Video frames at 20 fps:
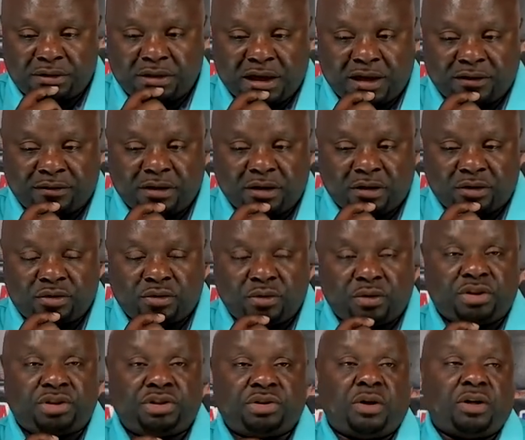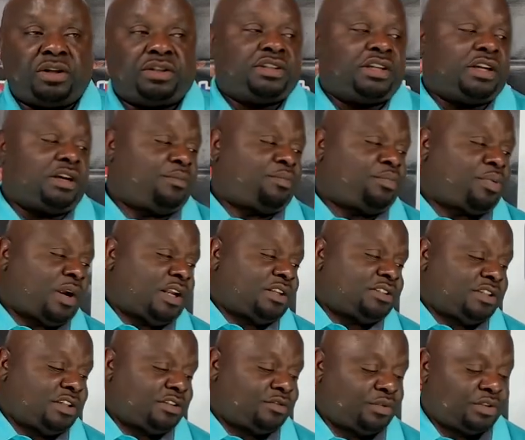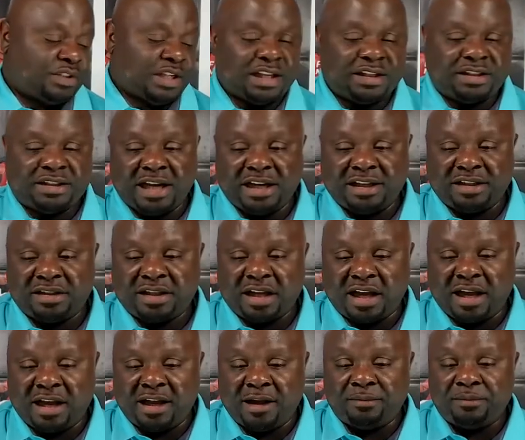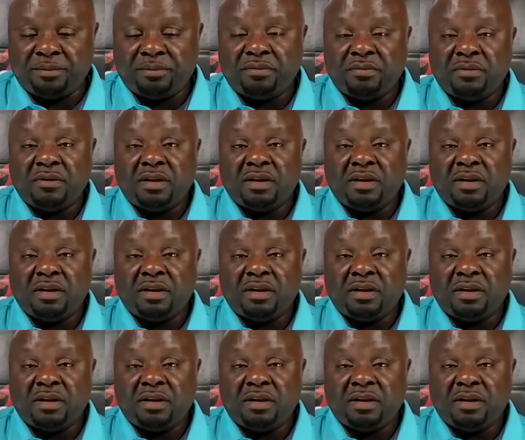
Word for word: you have to go through a short sale process, which that takes time.